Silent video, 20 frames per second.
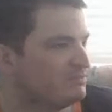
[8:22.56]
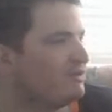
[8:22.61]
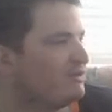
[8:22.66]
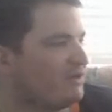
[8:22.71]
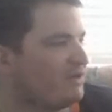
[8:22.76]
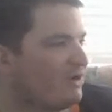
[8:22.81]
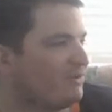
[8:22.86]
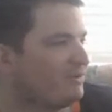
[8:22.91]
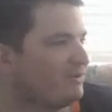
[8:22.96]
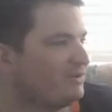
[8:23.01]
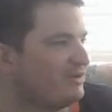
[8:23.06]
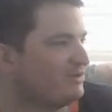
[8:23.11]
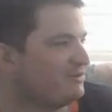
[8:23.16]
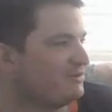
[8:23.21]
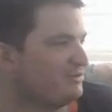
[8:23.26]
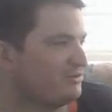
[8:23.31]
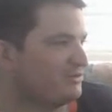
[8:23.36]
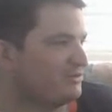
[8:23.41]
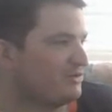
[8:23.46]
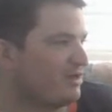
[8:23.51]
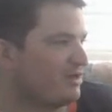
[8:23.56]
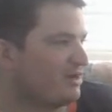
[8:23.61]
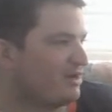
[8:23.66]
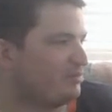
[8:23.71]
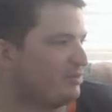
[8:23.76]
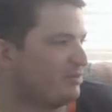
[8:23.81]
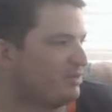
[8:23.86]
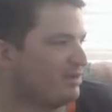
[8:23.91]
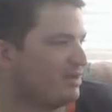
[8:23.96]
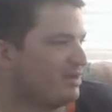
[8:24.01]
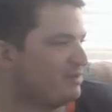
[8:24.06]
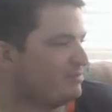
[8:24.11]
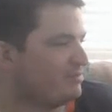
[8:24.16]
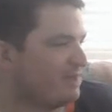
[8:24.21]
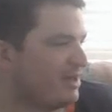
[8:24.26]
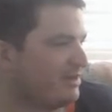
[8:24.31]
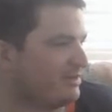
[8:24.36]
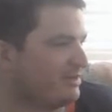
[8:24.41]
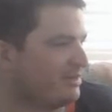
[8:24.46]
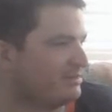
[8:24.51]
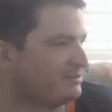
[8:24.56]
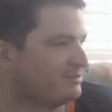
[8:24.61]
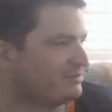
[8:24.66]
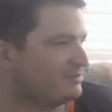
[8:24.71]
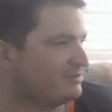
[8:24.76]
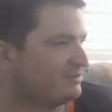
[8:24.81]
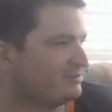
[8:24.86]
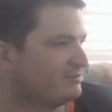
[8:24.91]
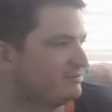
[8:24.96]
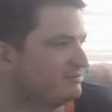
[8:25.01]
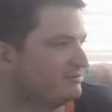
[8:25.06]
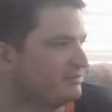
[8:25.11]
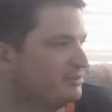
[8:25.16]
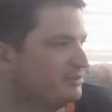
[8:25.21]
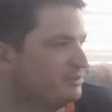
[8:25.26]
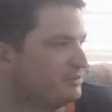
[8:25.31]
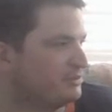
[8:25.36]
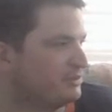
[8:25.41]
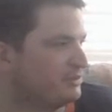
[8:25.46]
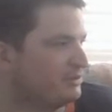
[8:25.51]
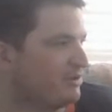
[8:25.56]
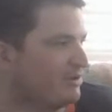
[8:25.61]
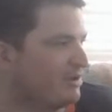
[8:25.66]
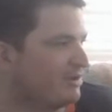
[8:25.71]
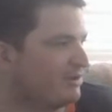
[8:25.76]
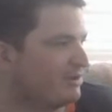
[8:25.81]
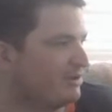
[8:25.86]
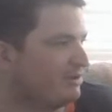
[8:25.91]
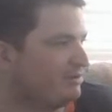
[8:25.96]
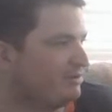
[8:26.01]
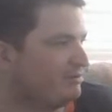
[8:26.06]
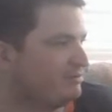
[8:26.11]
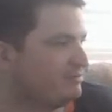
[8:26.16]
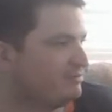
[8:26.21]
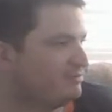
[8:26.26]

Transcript: No, we don't use credit, but I'm not against using a credit card.